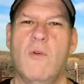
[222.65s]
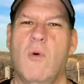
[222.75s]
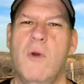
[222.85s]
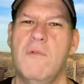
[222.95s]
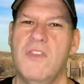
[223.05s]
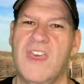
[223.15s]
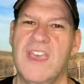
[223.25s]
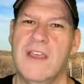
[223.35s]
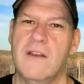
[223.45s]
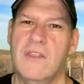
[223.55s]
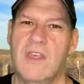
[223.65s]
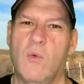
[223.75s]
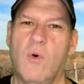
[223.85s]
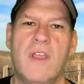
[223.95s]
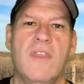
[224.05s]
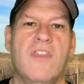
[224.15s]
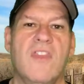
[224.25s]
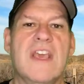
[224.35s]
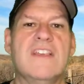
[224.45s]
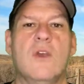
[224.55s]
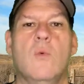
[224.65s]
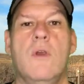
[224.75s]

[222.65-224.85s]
Well, we were thinking that one of the things that